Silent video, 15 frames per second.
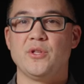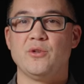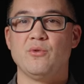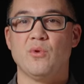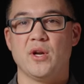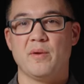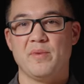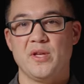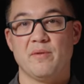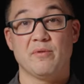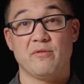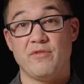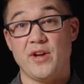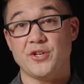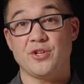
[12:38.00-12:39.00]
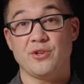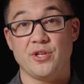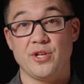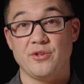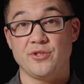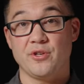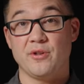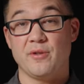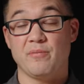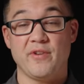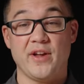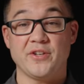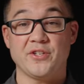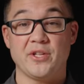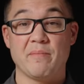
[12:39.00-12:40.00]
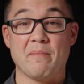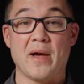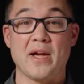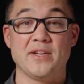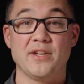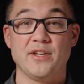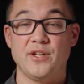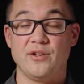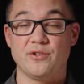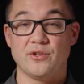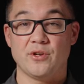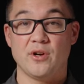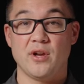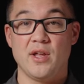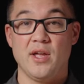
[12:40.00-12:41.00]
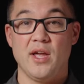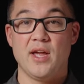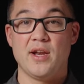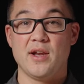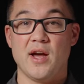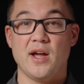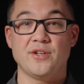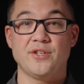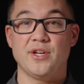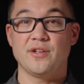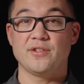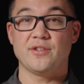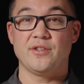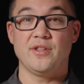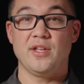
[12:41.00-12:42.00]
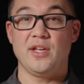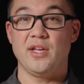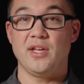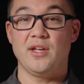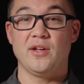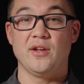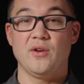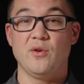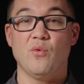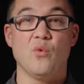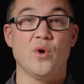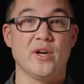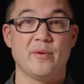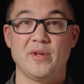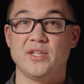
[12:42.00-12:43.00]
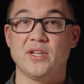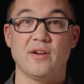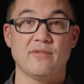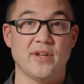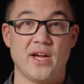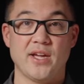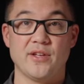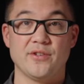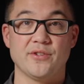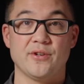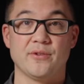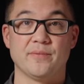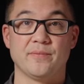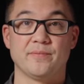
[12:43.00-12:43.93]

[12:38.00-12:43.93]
You want to be the professional user, the professionally minded user, and not just the wannabe tough guy user.